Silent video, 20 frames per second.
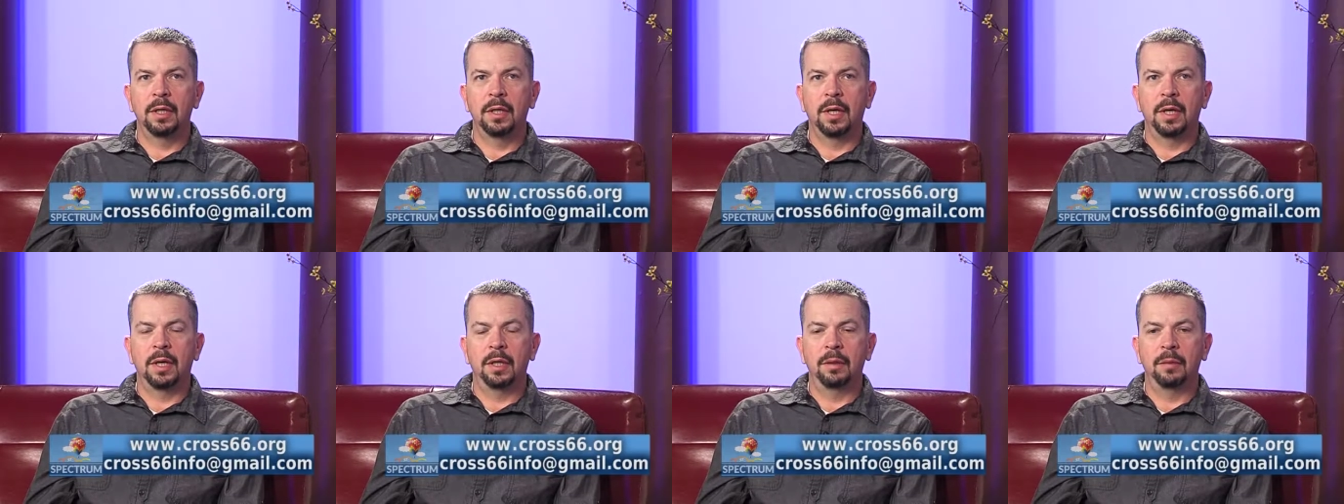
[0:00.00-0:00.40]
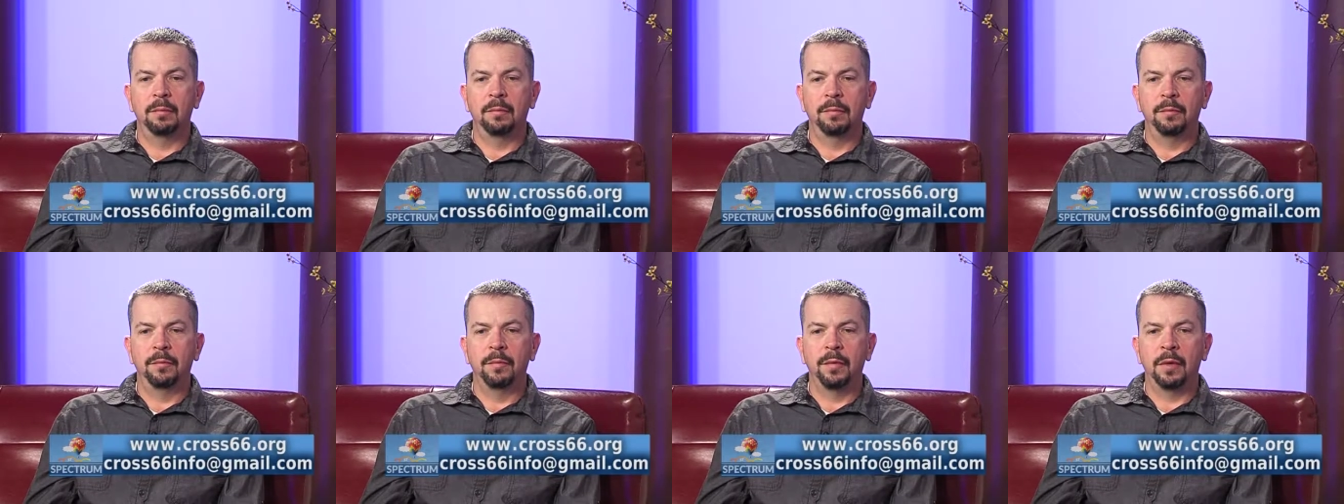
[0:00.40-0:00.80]

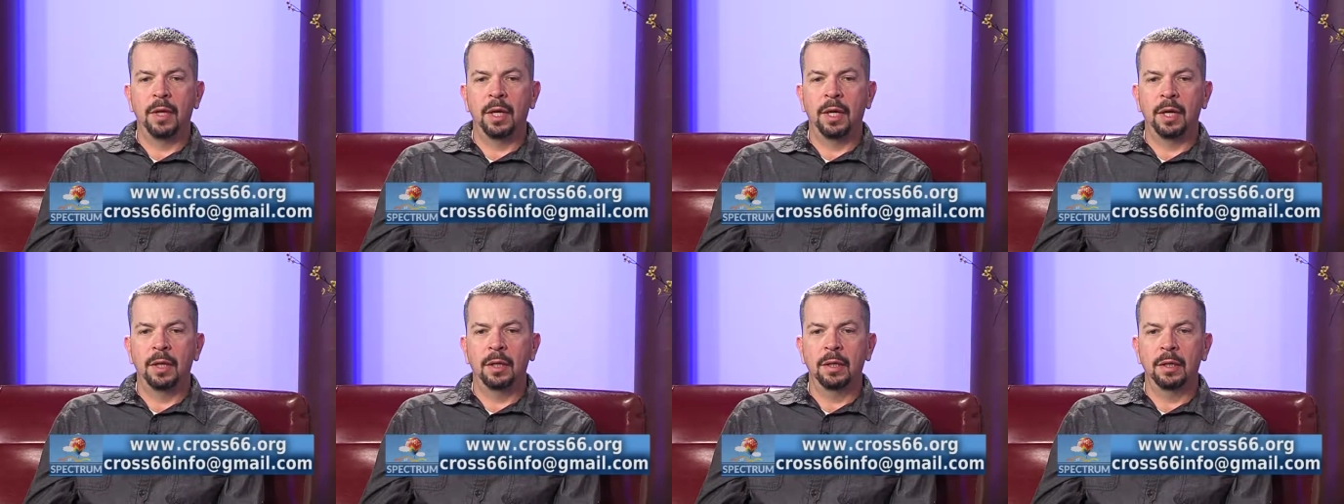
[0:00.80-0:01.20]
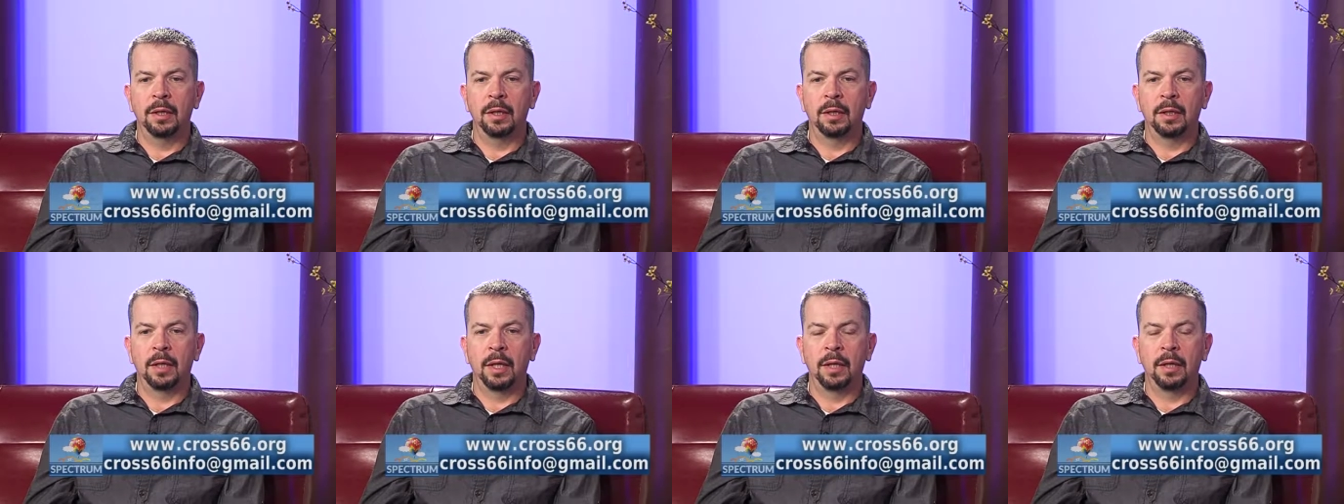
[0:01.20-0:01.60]
Um,
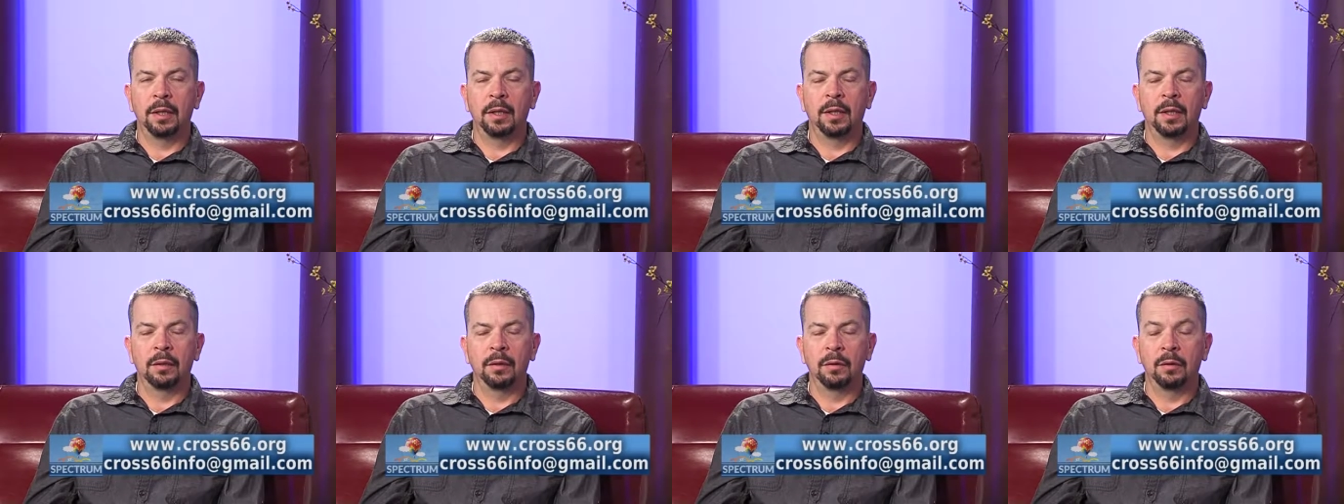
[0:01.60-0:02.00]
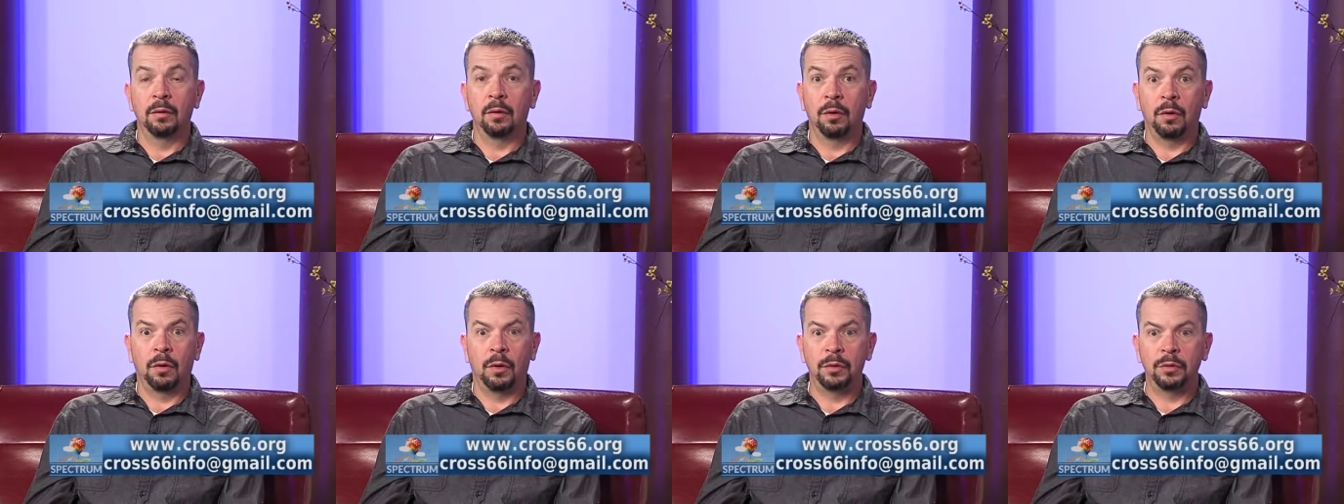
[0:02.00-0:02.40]
and they can
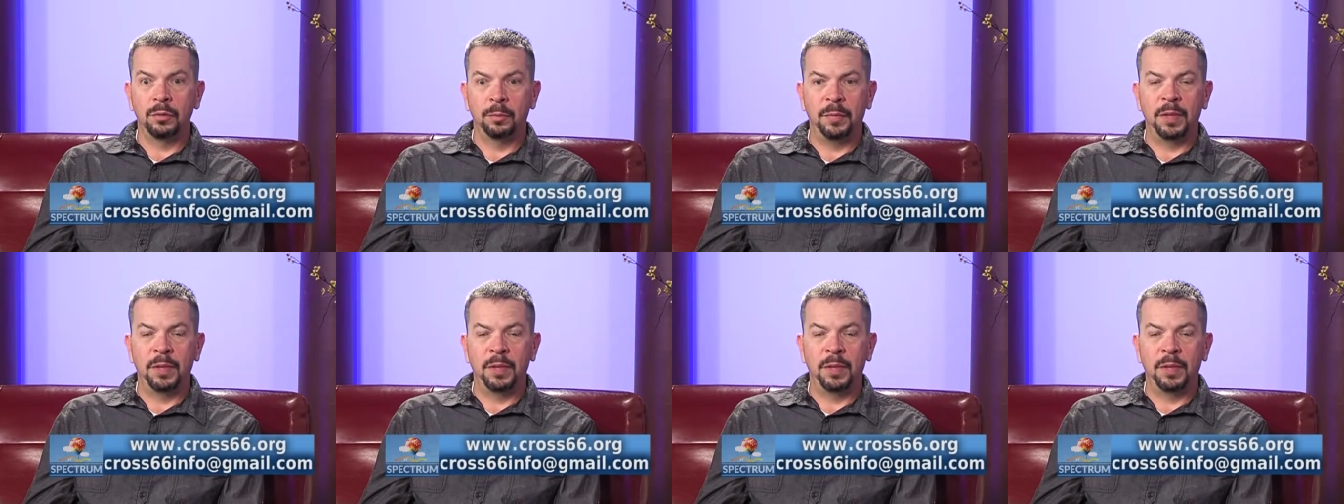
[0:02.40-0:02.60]
also,